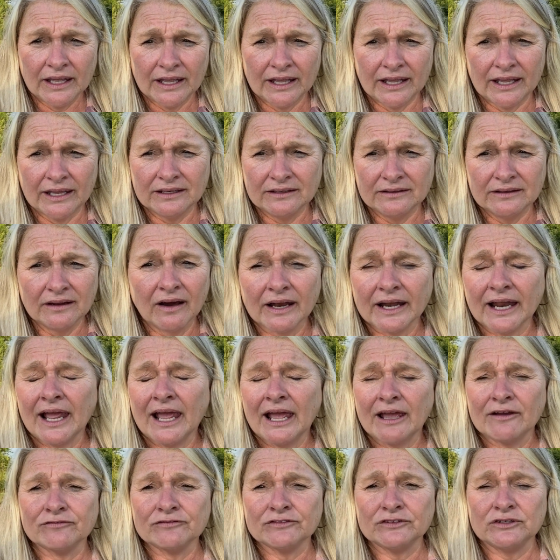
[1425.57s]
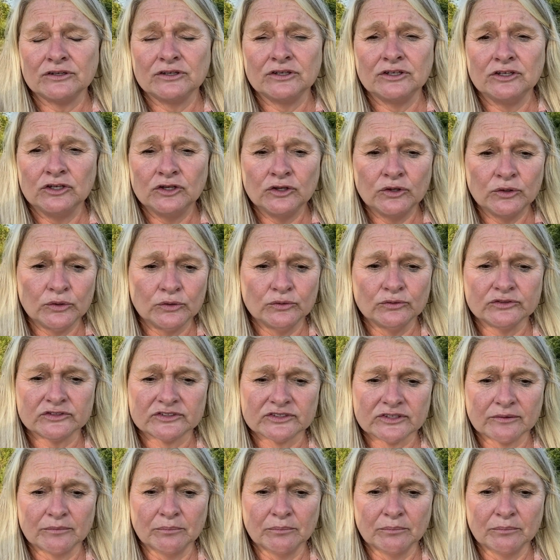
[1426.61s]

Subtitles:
and not have to use